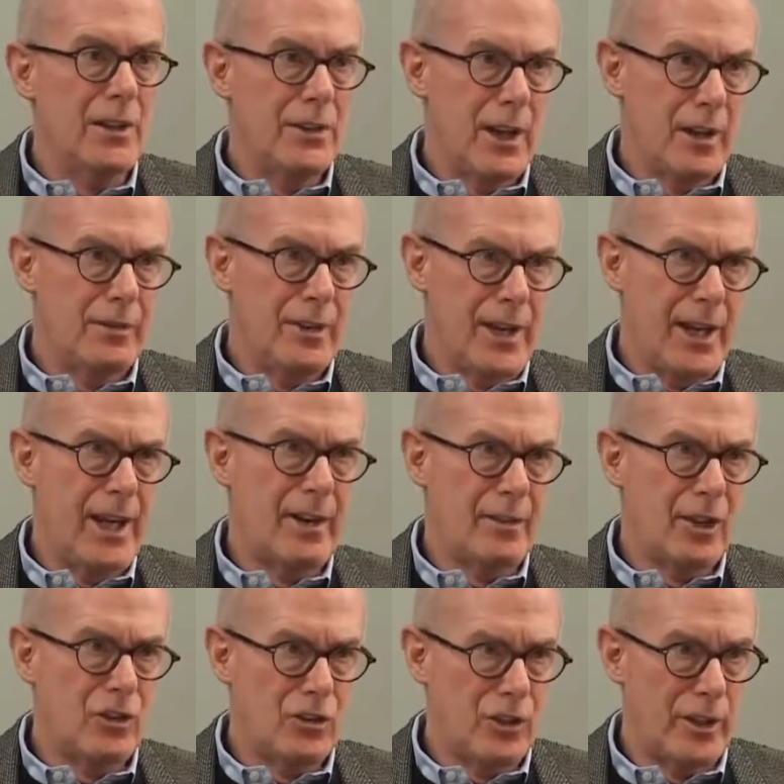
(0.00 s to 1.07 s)
than if they're
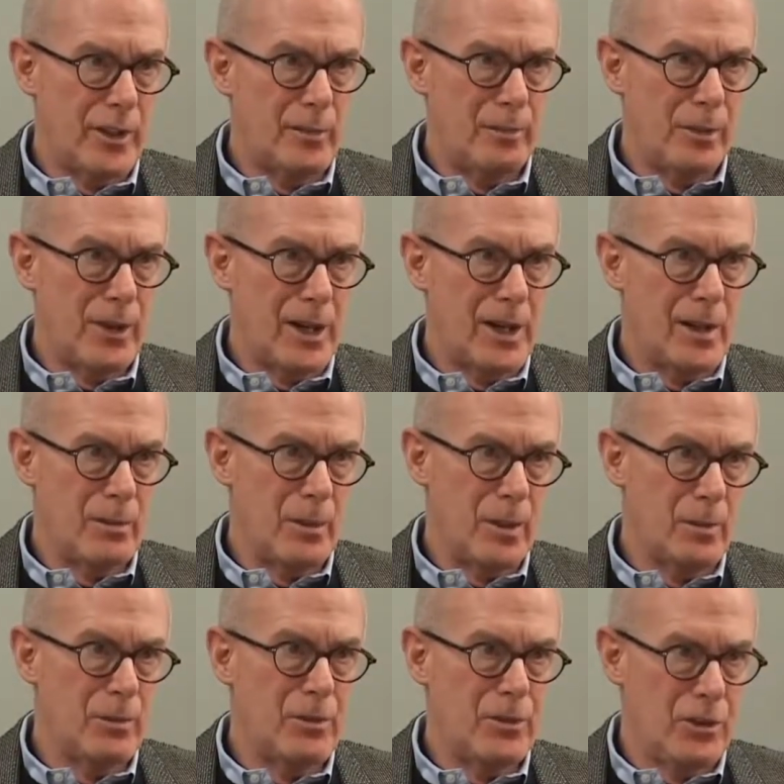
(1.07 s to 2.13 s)
having sleep
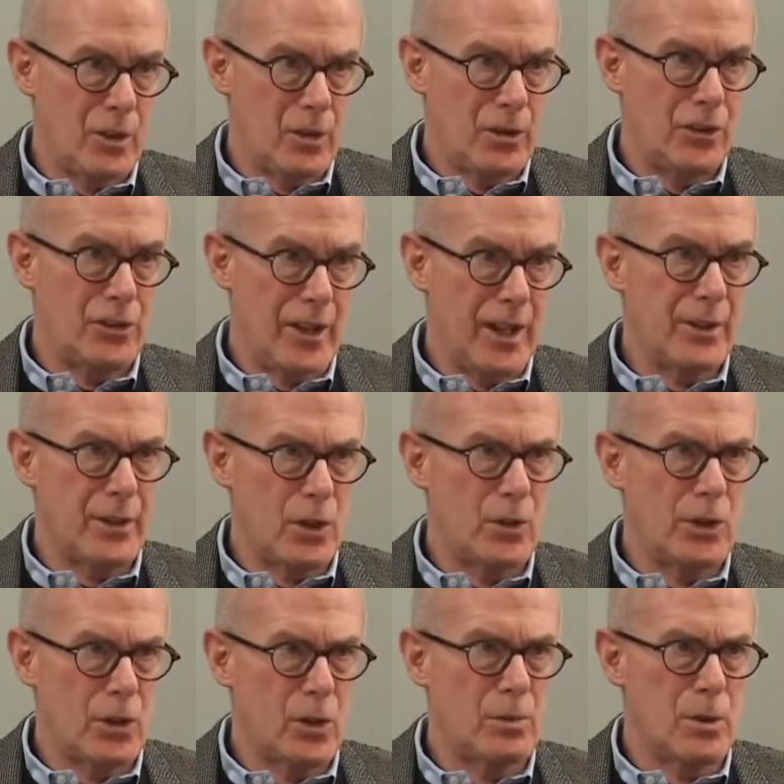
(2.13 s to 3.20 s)
problems. So the
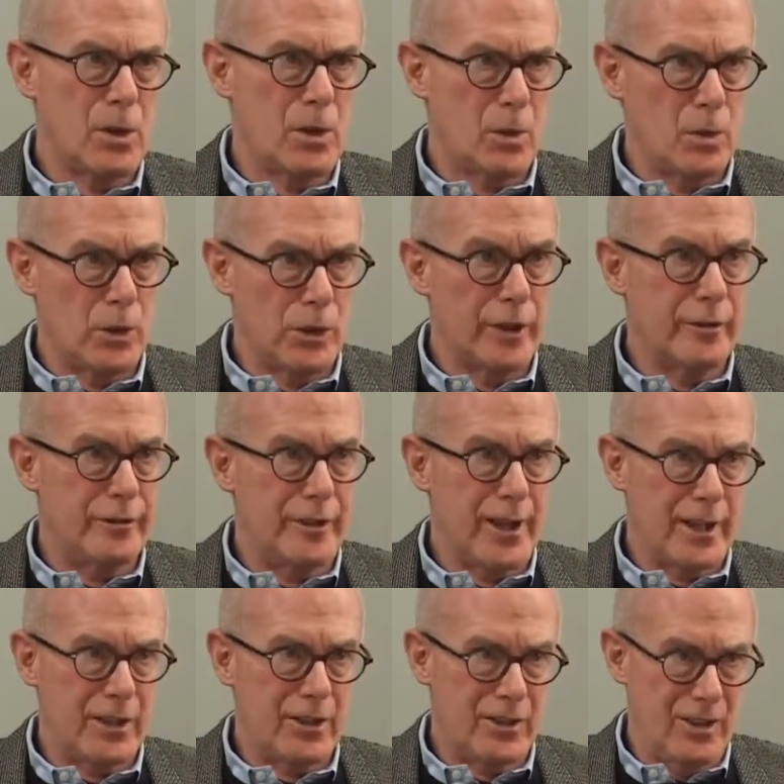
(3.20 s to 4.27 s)
xanthohumol will
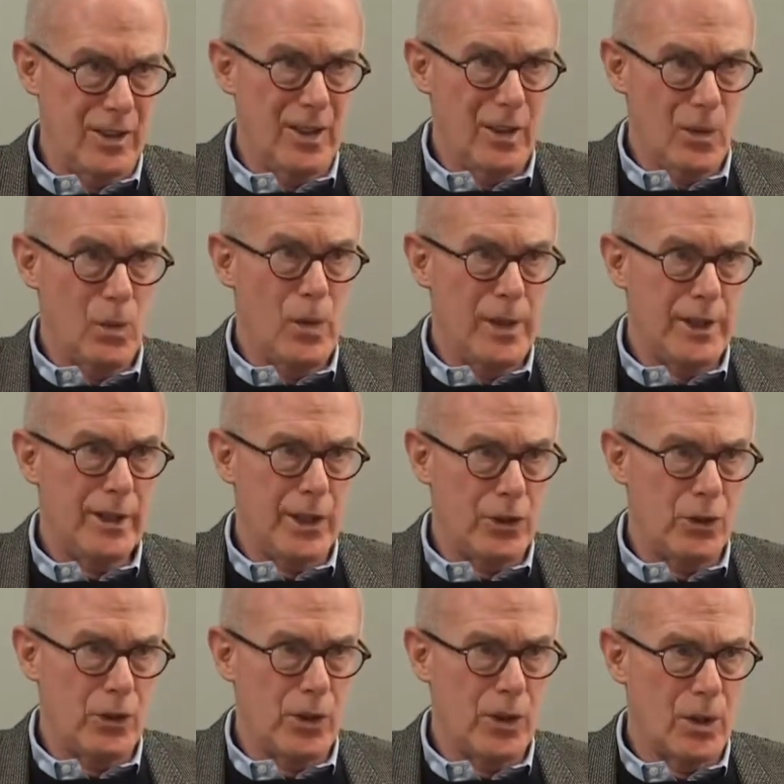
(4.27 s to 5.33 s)
affect weight
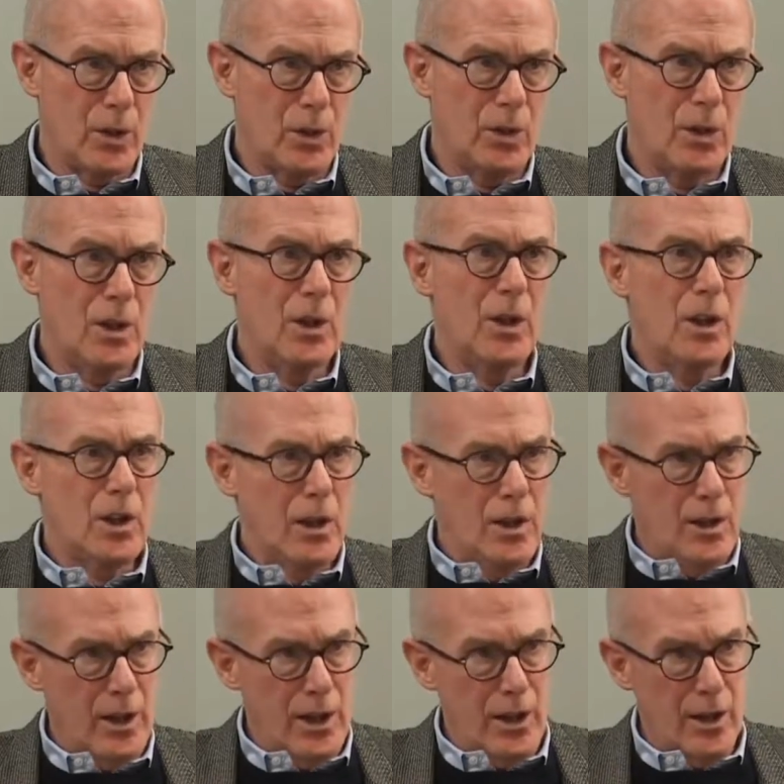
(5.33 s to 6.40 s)
control,
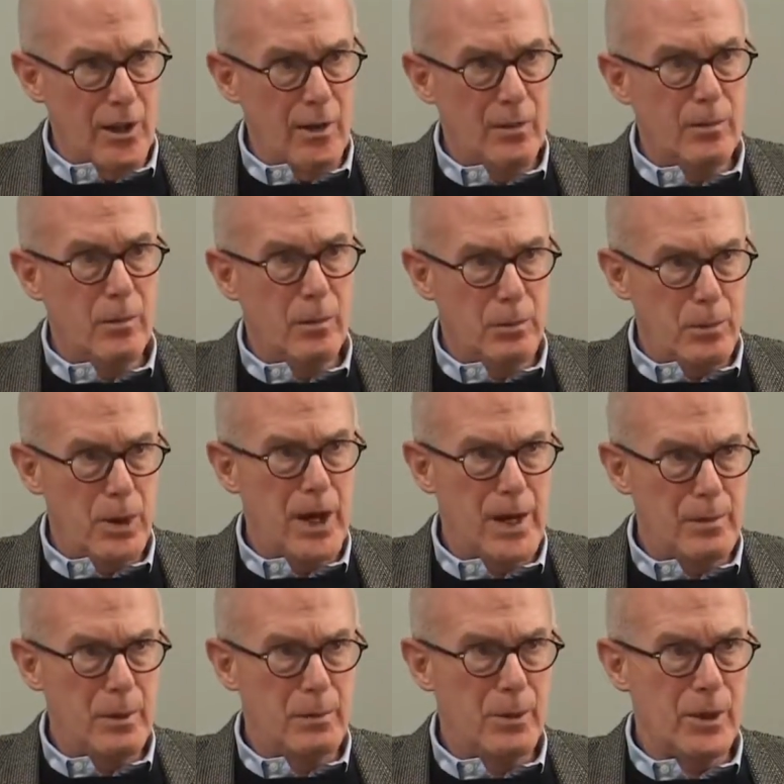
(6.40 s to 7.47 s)

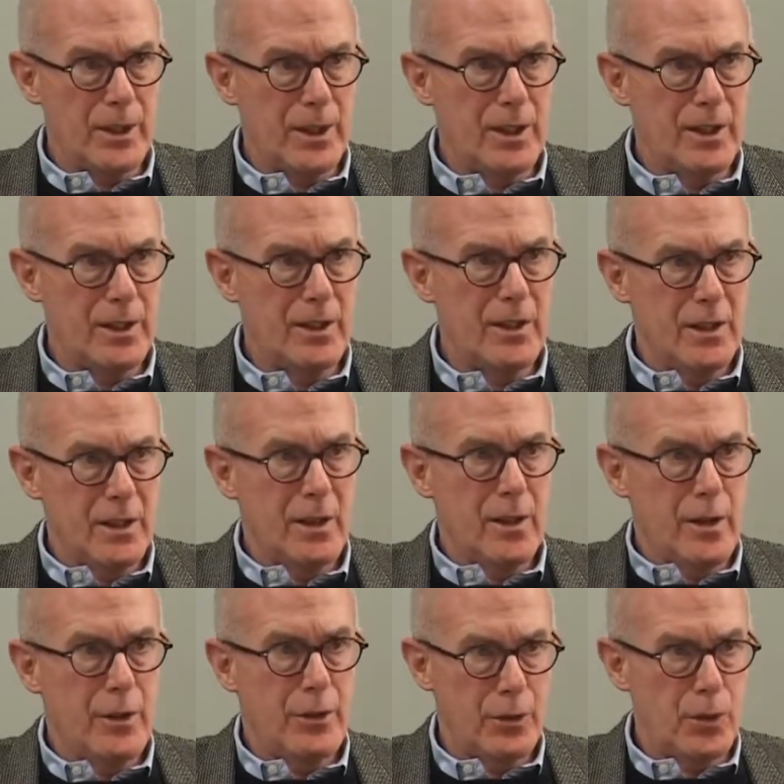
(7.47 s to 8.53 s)
probably
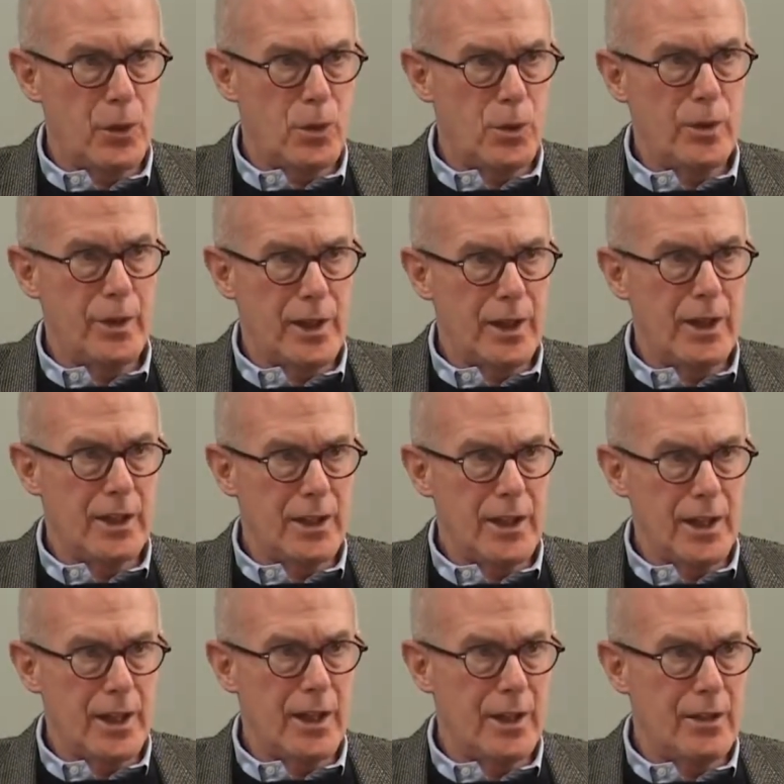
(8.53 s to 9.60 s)
through
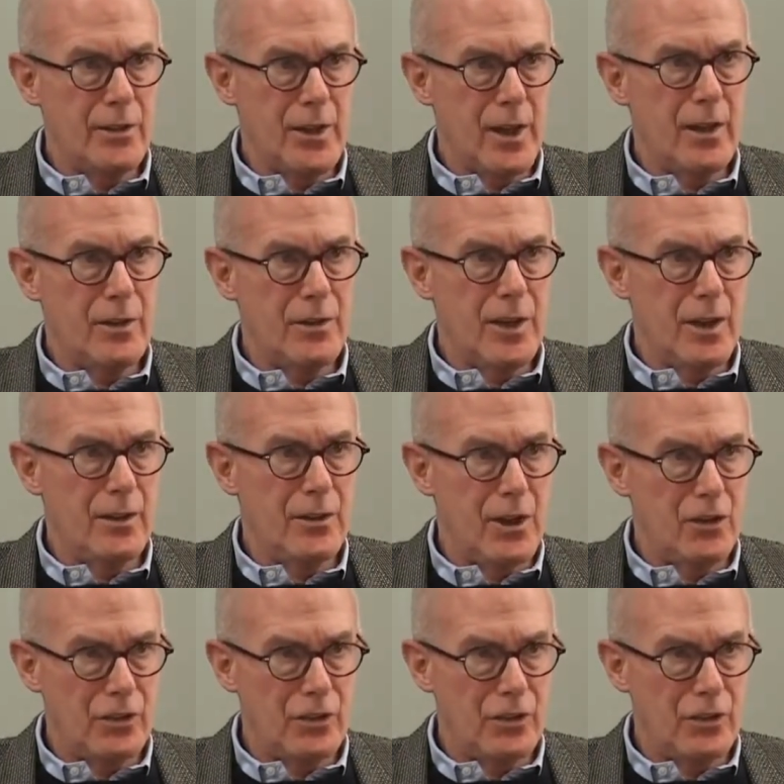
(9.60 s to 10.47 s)
the